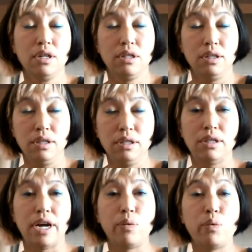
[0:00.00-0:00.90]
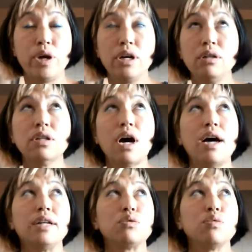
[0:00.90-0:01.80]
I will not
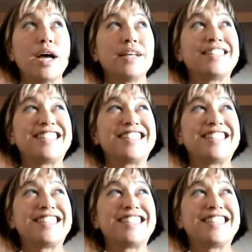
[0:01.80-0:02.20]
rest.